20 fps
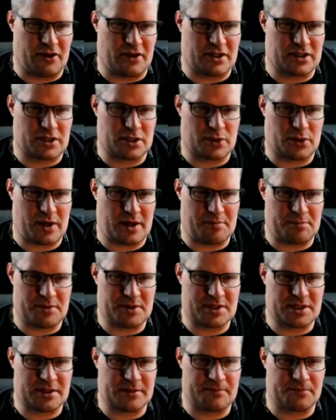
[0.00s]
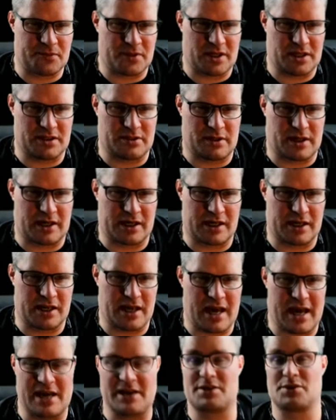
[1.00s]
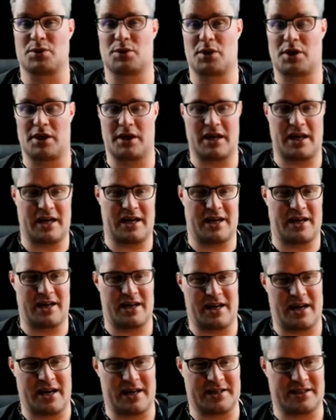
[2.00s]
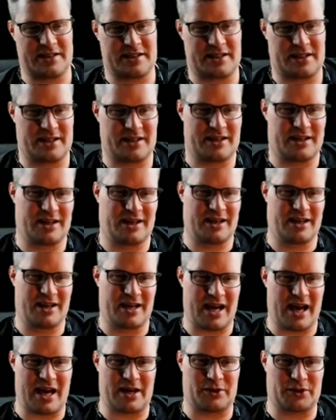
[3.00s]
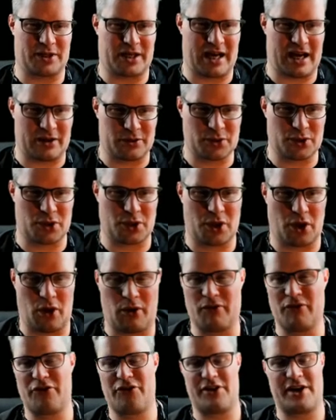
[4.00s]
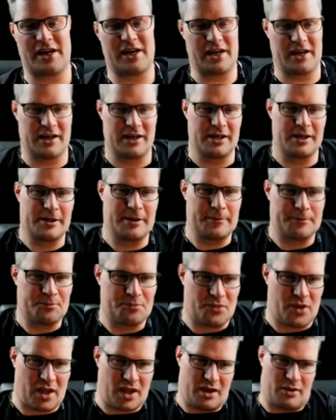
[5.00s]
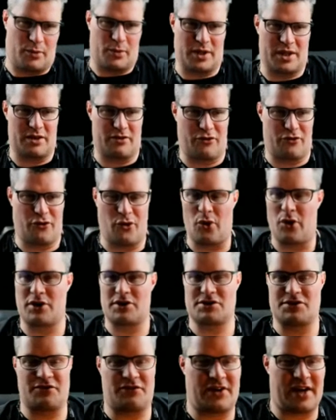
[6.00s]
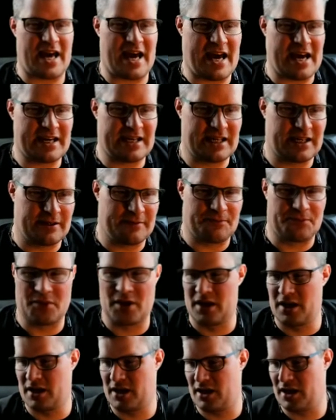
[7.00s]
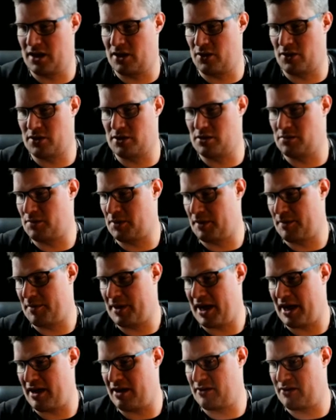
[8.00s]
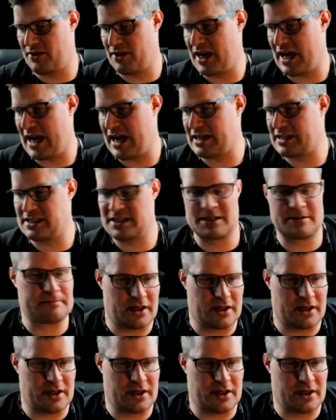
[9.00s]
script. It's running AC auto config with the force flag in order to prepare that.